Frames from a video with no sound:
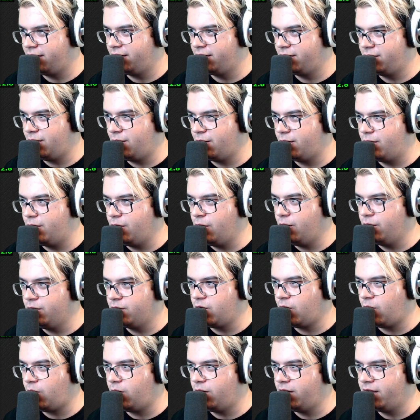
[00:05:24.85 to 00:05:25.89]
So goes
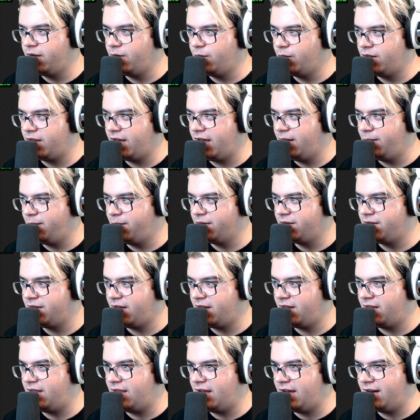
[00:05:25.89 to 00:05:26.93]
all in with
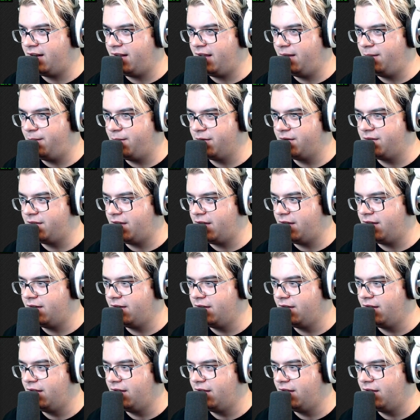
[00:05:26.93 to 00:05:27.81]
8%. That 8%